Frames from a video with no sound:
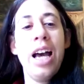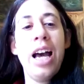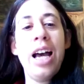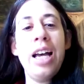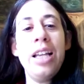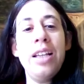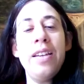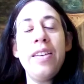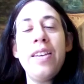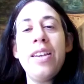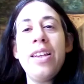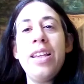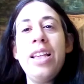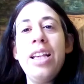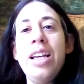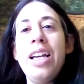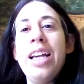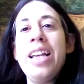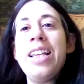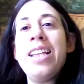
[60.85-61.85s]
and
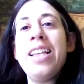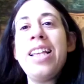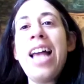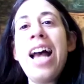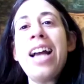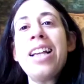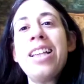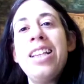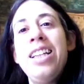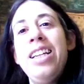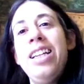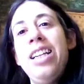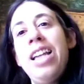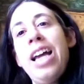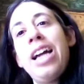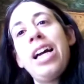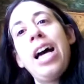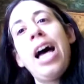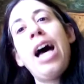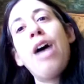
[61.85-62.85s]
exactly
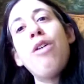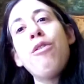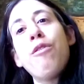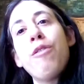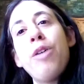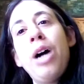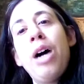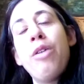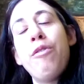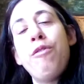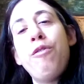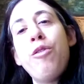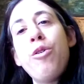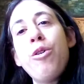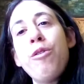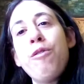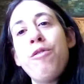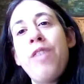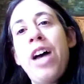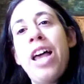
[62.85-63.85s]
like our
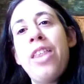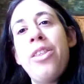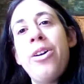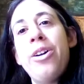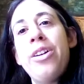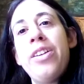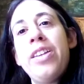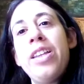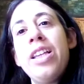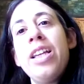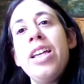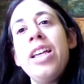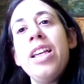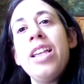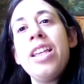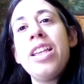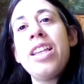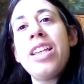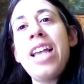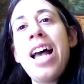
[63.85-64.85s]
forefathers
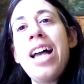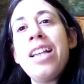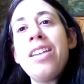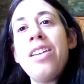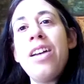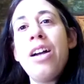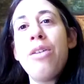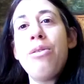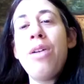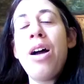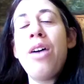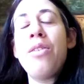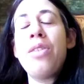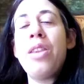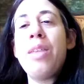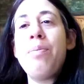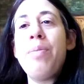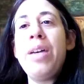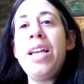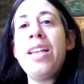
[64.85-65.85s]
sat around
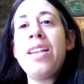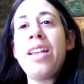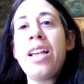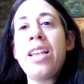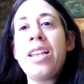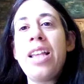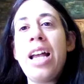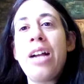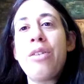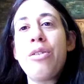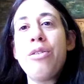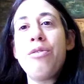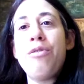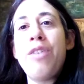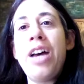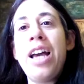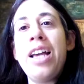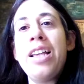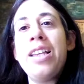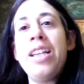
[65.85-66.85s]
the Pesach
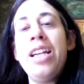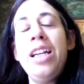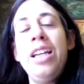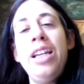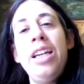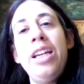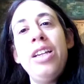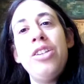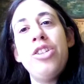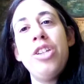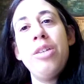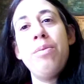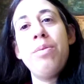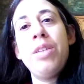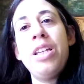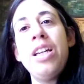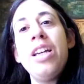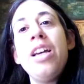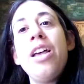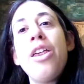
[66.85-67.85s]
sacrifice in Egypt
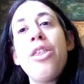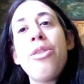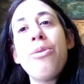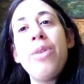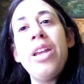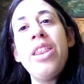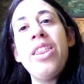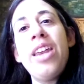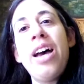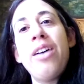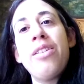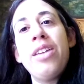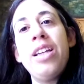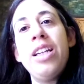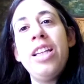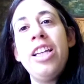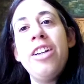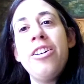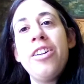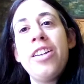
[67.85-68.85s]

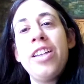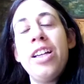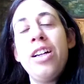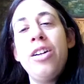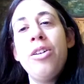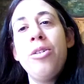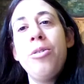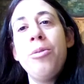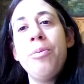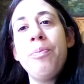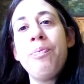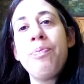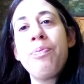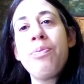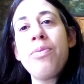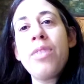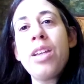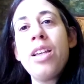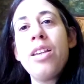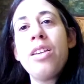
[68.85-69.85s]
3,000 years ago.
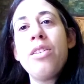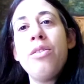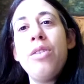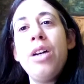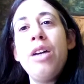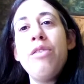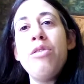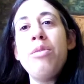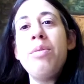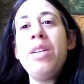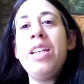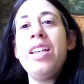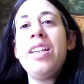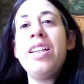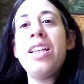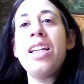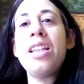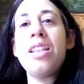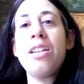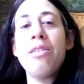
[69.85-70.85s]
So everybody
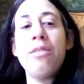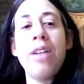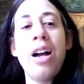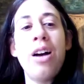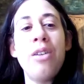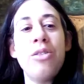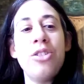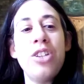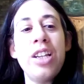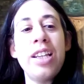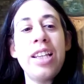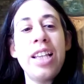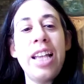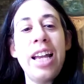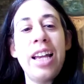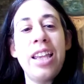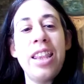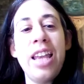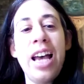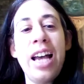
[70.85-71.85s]
sits around just
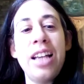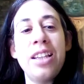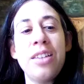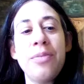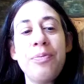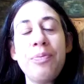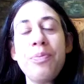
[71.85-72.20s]
like that